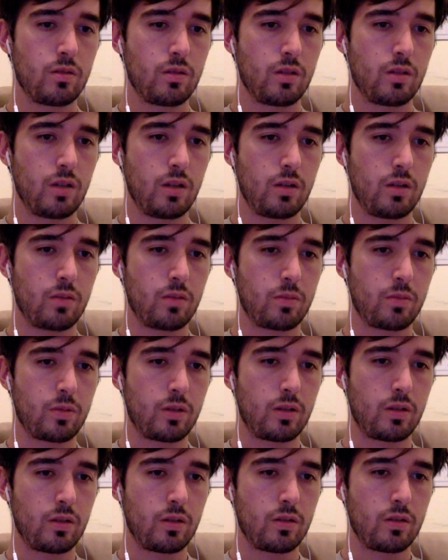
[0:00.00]
output?
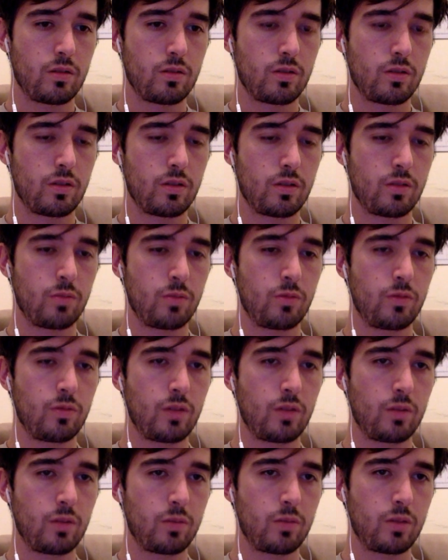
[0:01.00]
So let's move
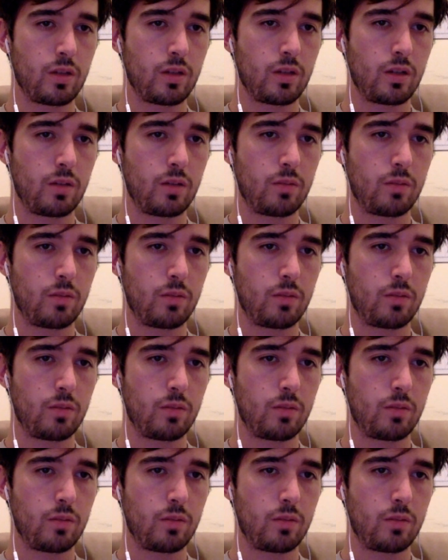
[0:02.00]
output up.